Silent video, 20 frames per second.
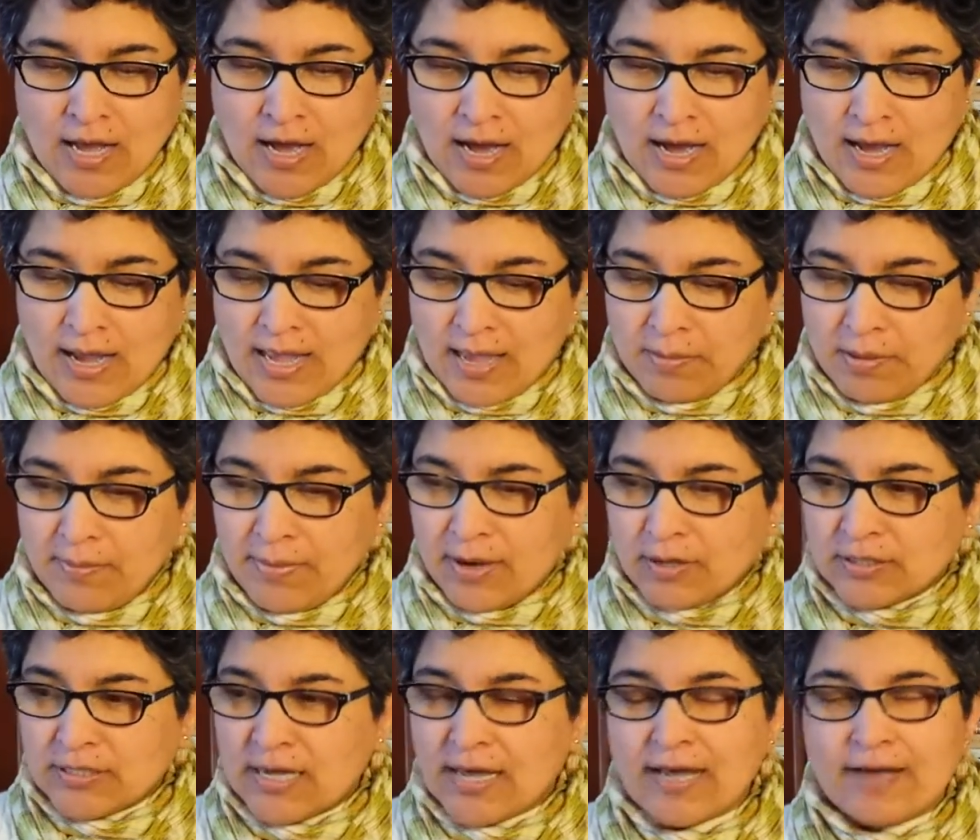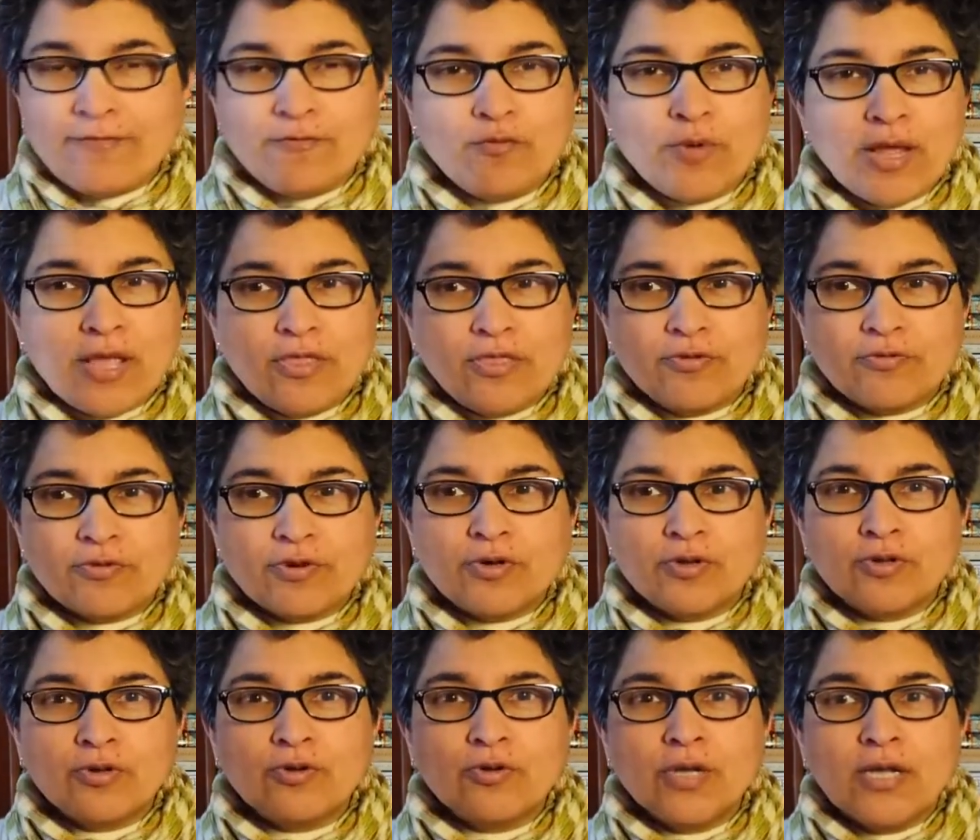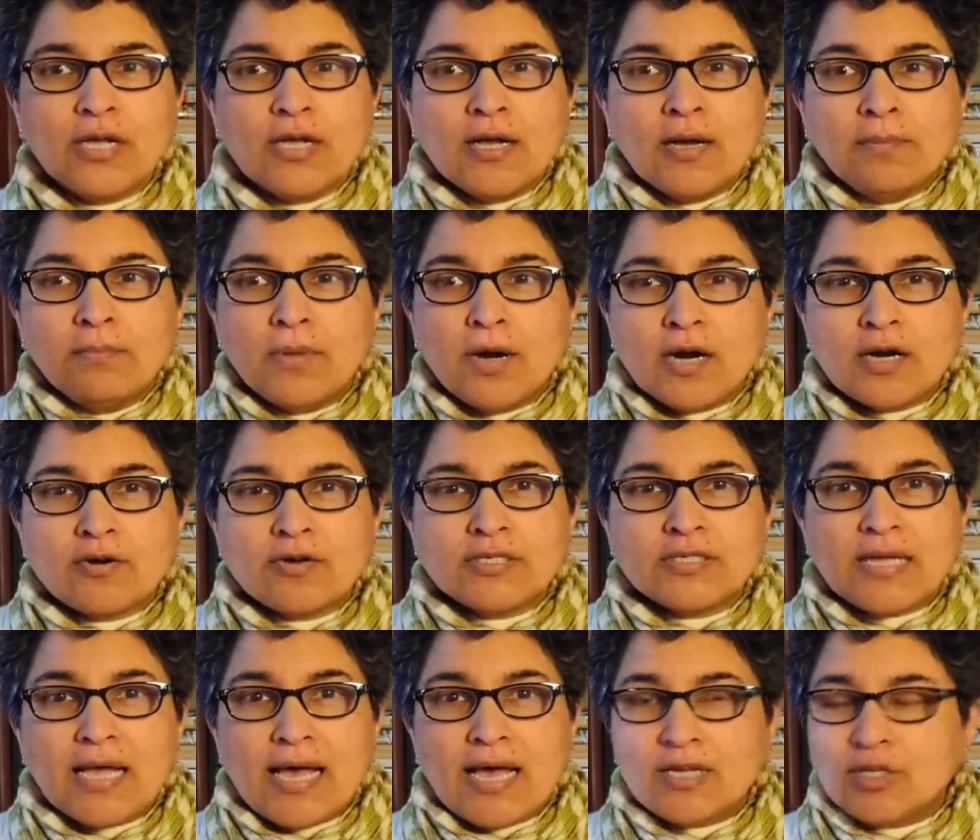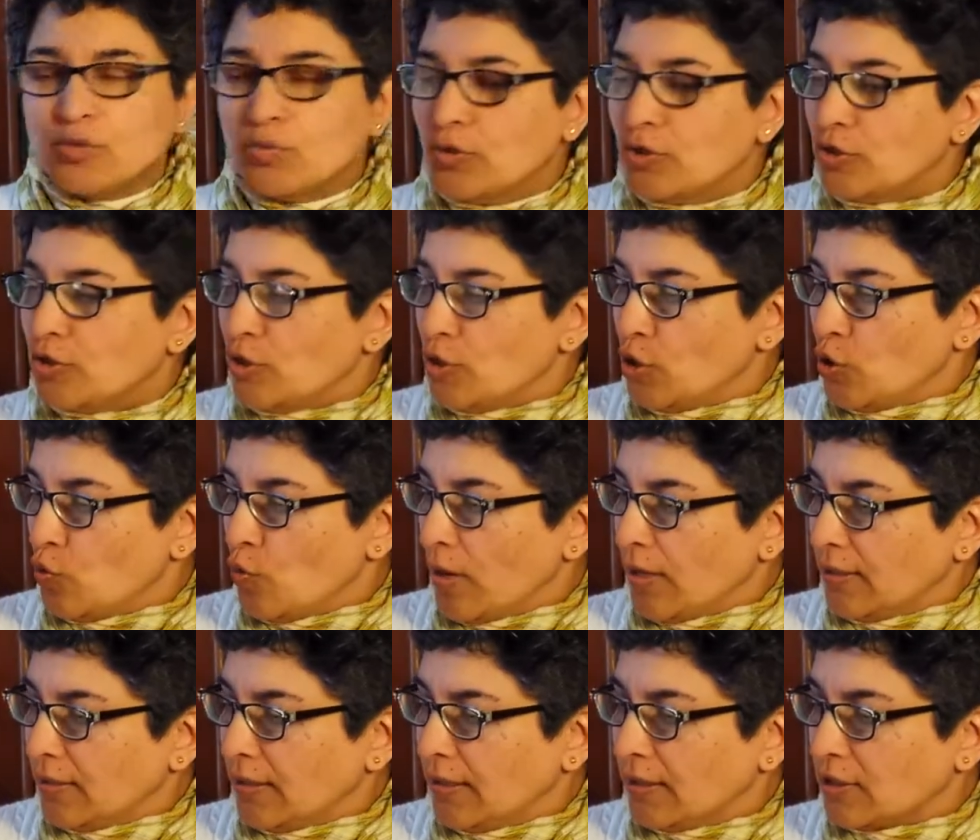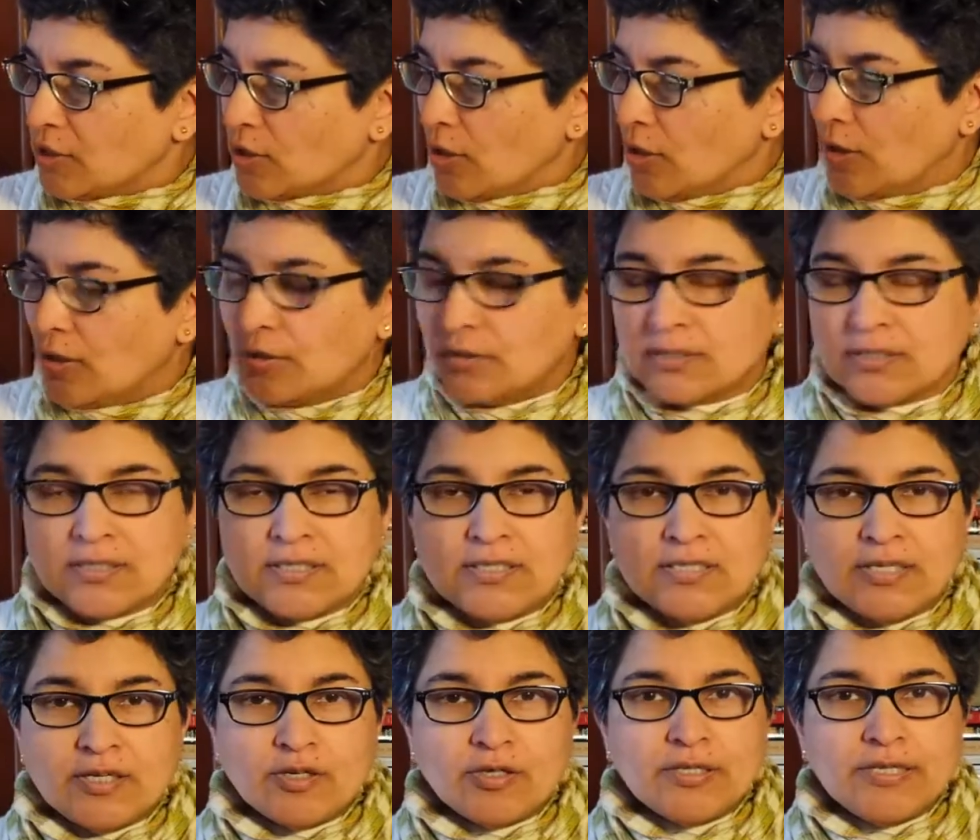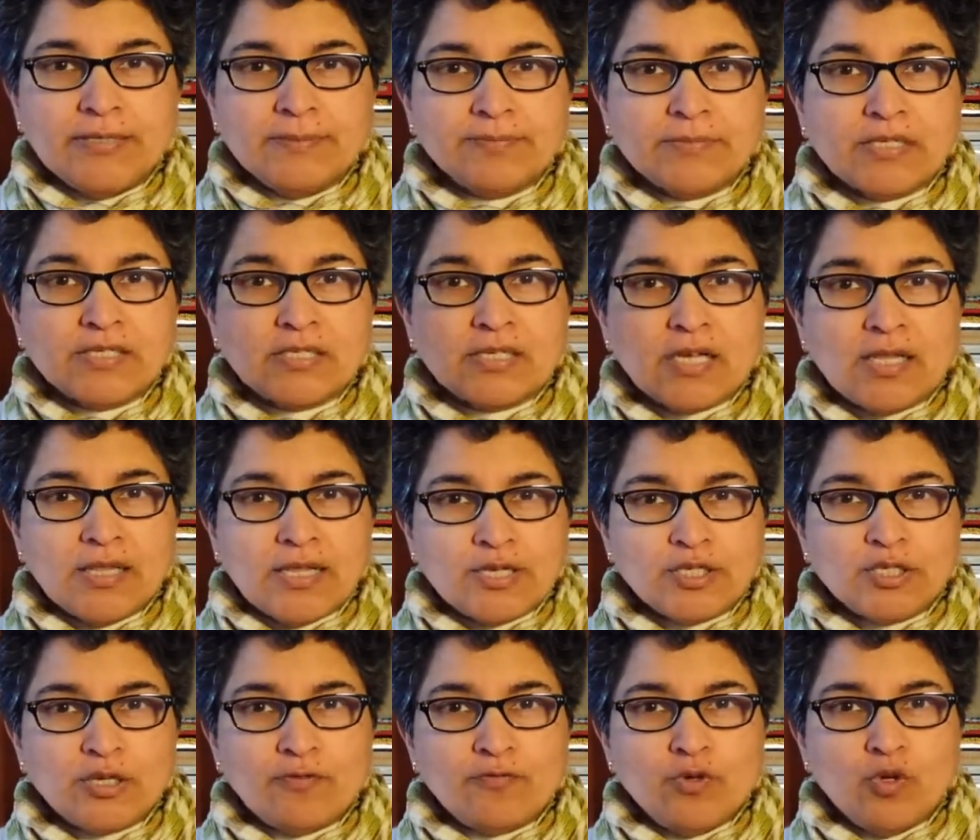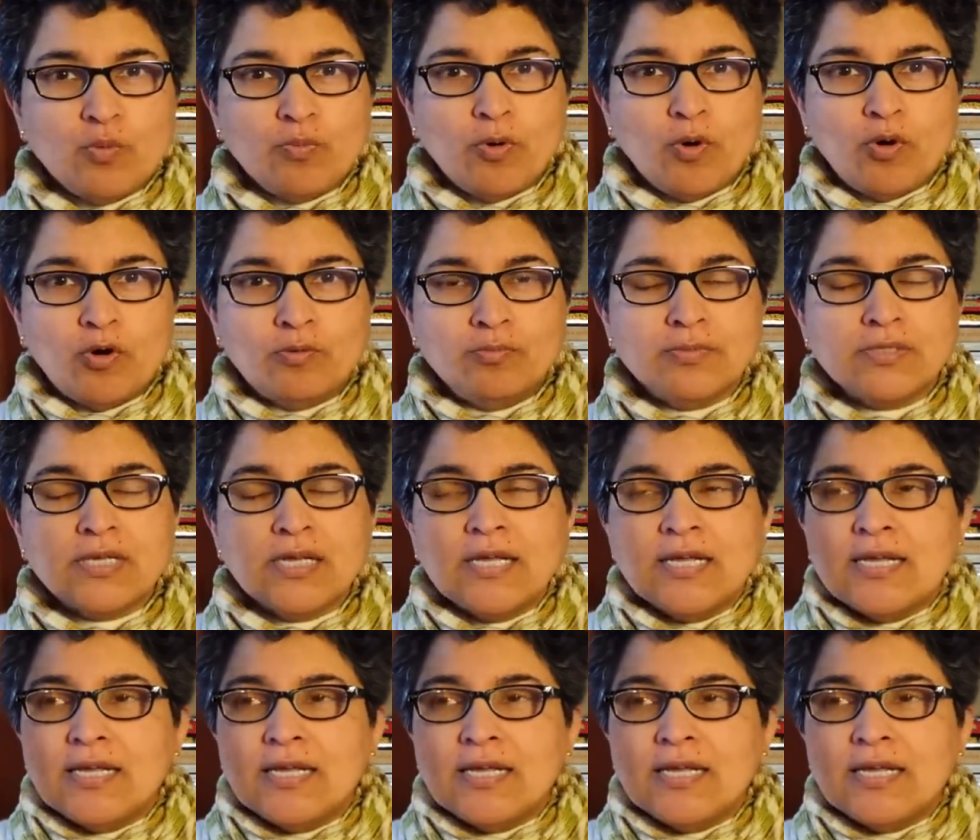I am about halfway through Margaret Atwood's new one. It's called Dearly. It's a collection of new poems.